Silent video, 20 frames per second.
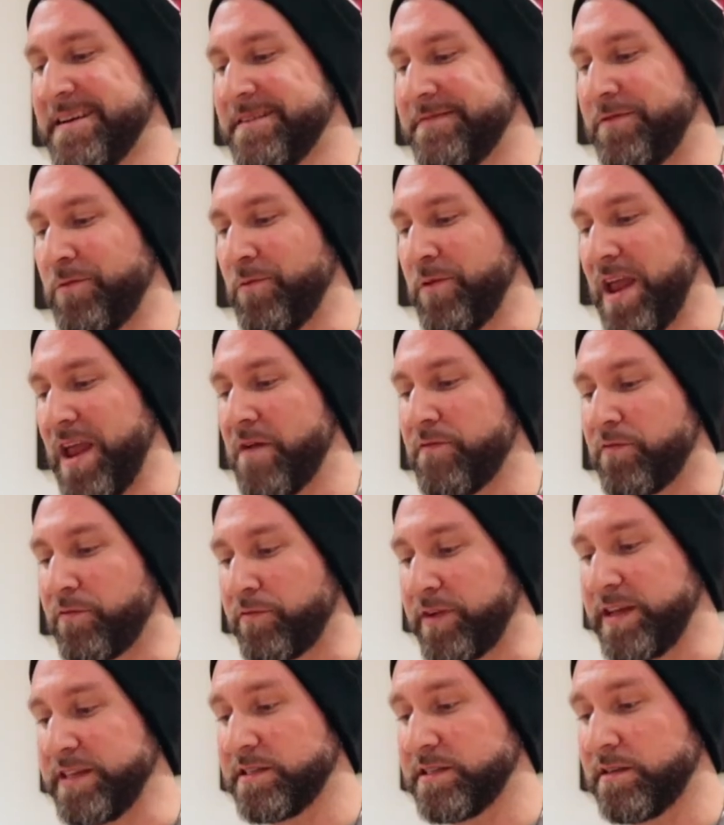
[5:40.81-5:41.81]
for whatever
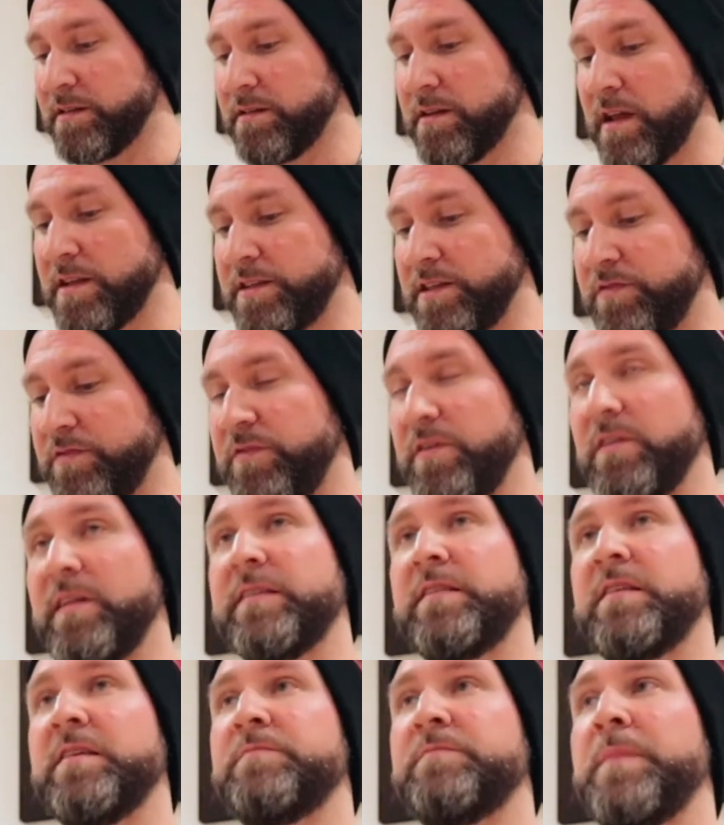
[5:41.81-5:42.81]
reason, I just feel
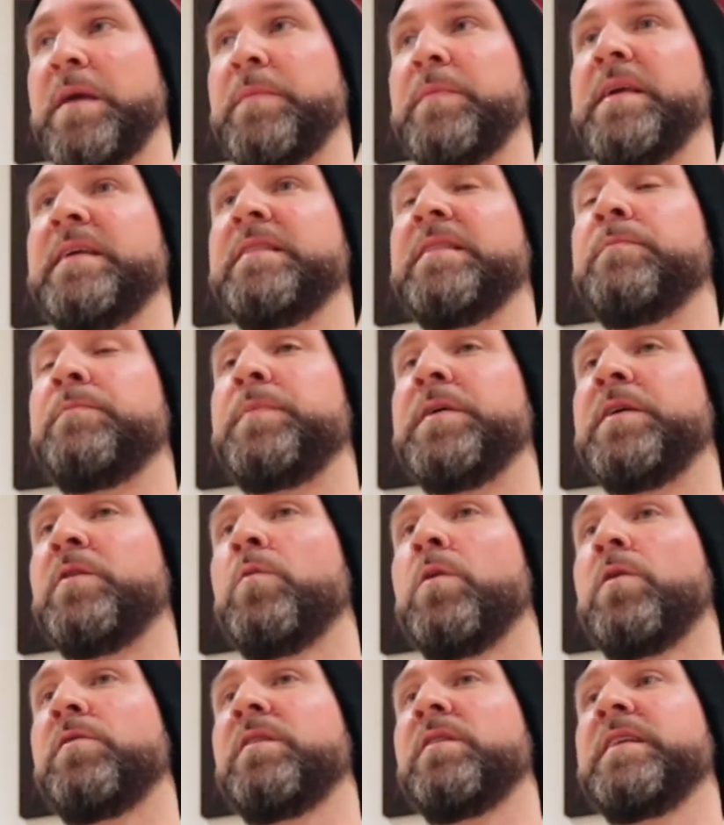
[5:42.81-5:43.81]
like that maybe in the beer
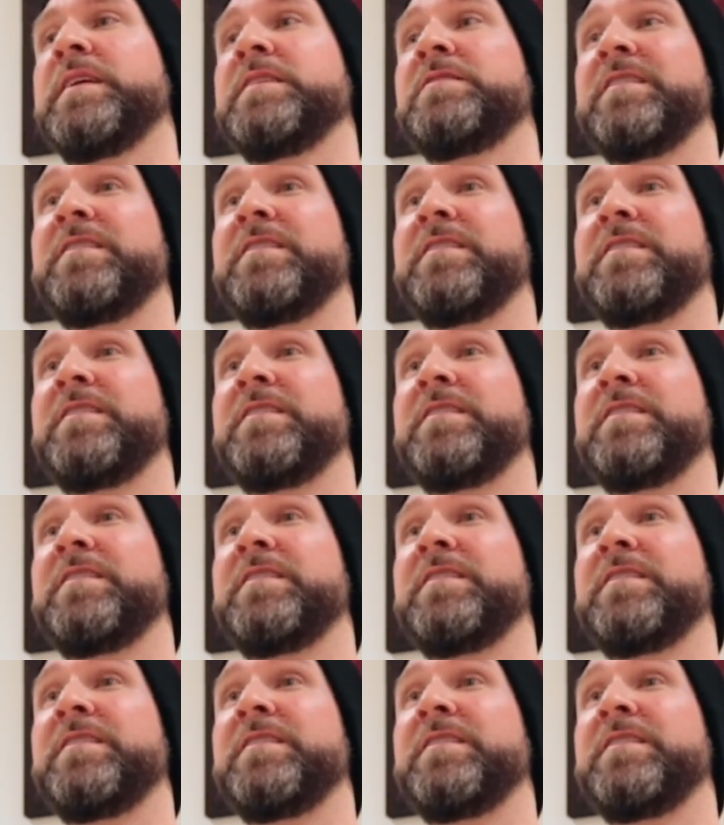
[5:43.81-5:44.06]
world at least,